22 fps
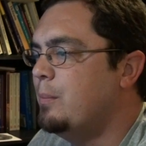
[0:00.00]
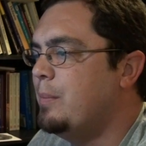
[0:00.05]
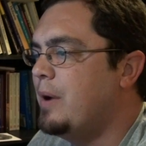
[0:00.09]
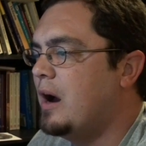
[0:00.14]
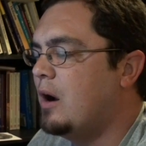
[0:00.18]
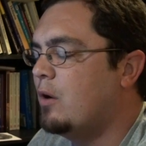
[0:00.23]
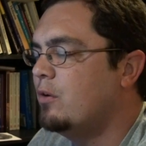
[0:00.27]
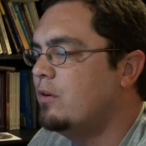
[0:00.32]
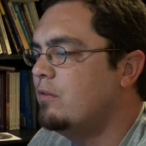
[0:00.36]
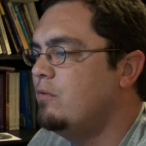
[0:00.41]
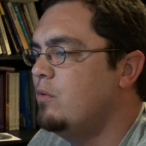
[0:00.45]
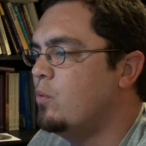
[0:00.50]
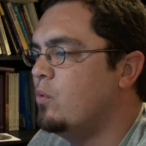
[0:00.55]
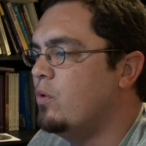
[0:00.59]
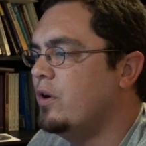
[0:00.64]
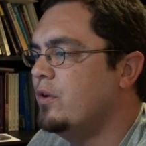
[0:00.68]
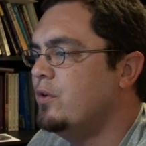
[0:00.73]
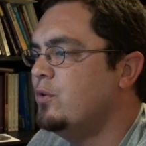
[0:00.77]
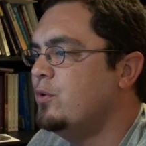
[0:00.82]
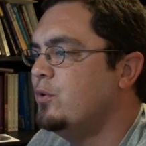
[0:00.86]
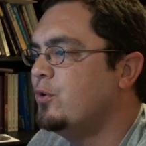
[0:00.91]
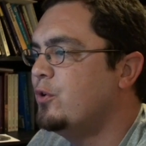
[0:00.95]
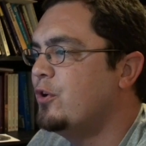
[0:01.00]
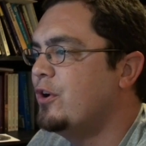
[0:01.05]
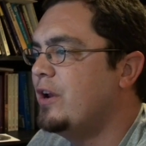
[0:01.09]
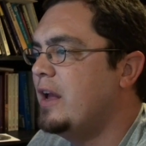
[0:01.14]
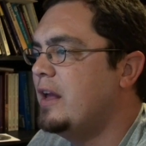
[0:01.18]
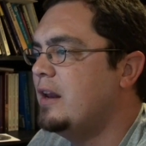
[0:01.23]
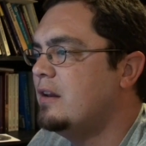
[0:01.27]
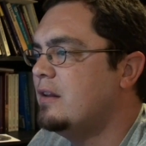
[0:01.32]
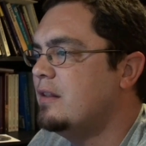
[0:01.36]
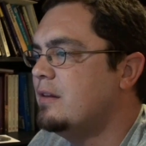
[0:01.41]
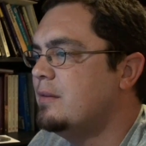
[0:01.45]
and the power of the one who
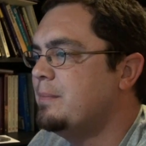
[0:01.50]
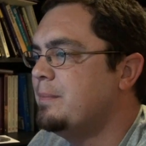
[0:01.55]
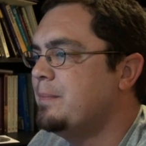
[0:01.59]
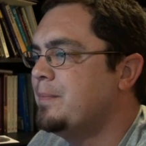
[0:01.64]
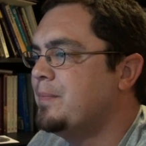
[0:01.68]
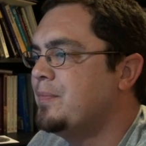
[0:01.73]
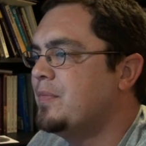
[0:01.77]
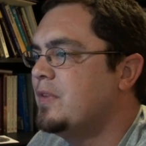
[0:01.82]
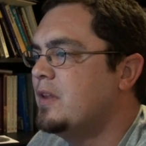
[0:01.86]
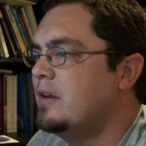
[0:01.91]
created them.